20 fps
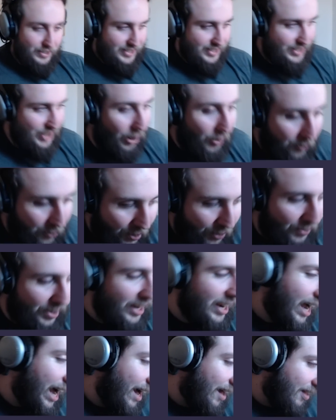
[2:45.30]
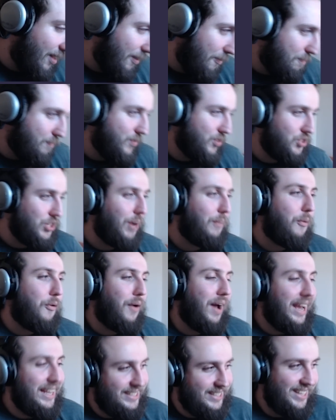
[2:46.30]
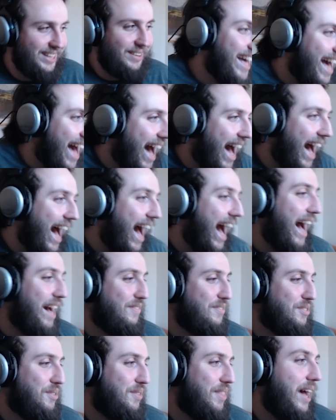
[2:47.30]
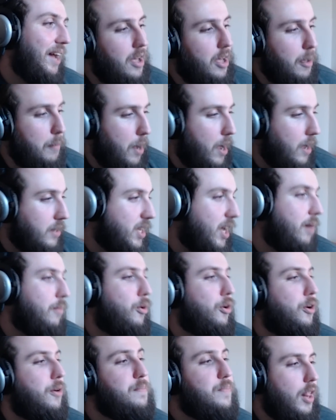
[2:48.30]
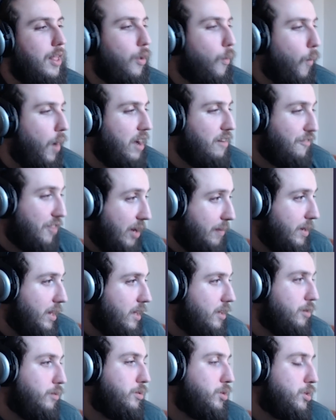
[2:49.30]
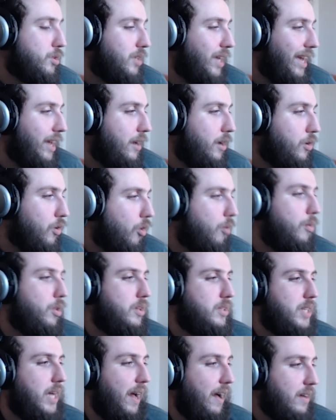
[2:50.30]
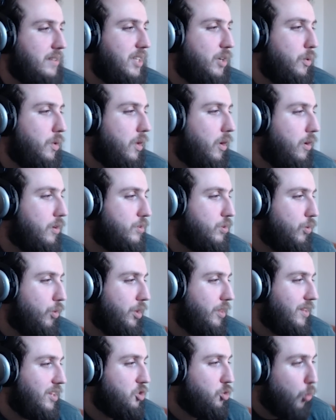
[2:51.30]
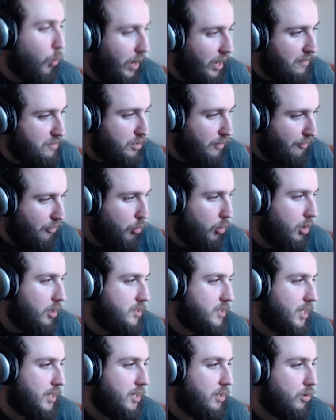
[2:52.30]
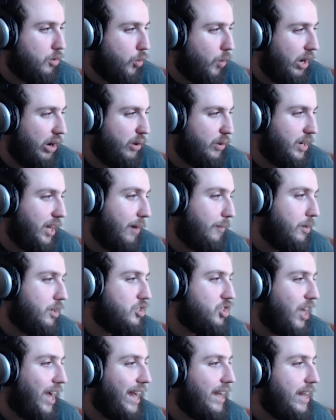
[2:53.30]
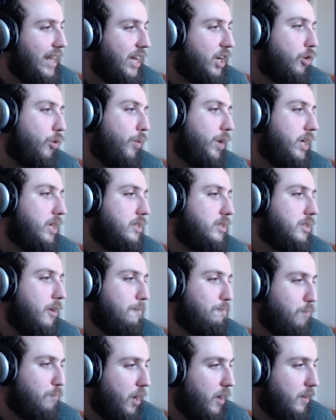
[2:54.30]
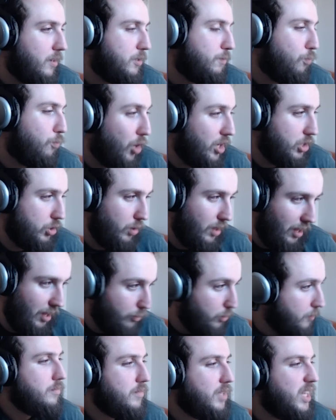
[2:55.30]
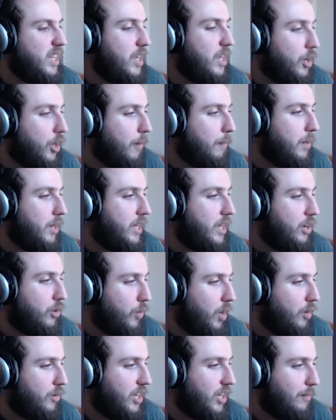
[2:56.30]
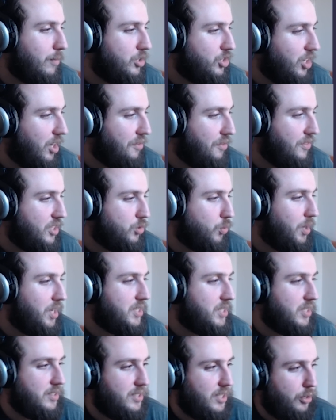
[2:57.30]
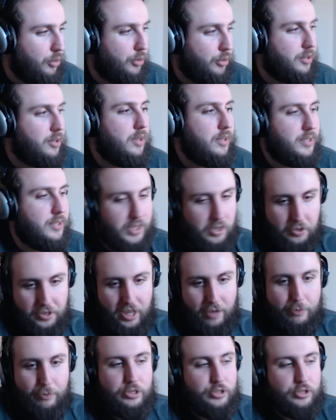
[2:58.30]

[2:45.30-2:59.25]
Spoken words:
Don't worry, I'll summarize it after that. Path timer. When Freminet uses normal attacks, he will also unleash waves of frost that deal cryo damage and increase Path's pressure level. The accompanying cryo damage dealt this way is considered skill damage.